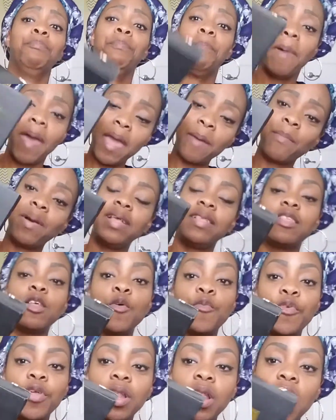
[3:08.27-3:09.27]
Bang
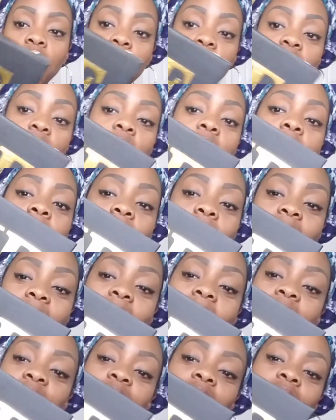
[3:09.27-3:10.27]
myself with love. I
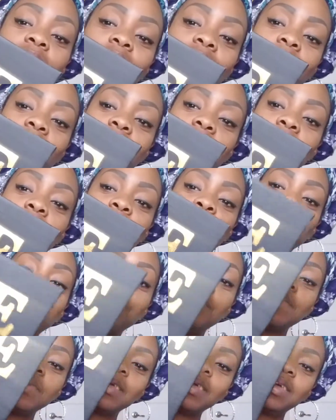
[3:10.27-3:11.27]
have it um
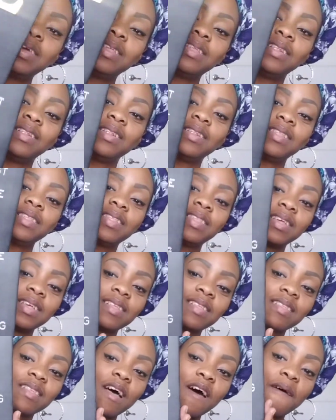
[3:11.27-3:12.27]
in
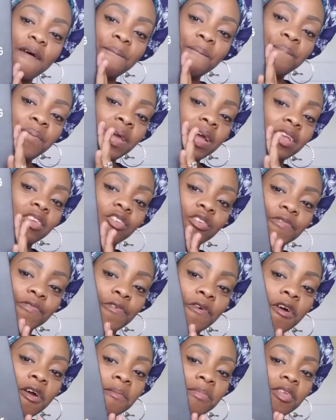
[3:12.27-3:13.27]
this um, picture
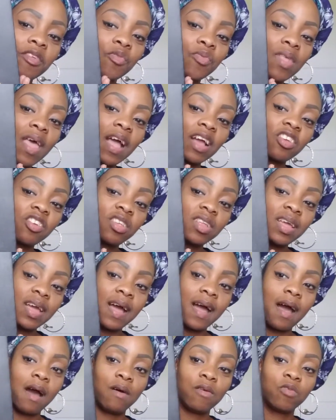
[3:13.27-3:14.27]
form. This was actually a
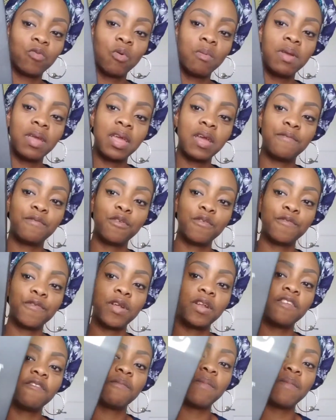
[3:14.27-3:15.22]
housewarming gift a friend of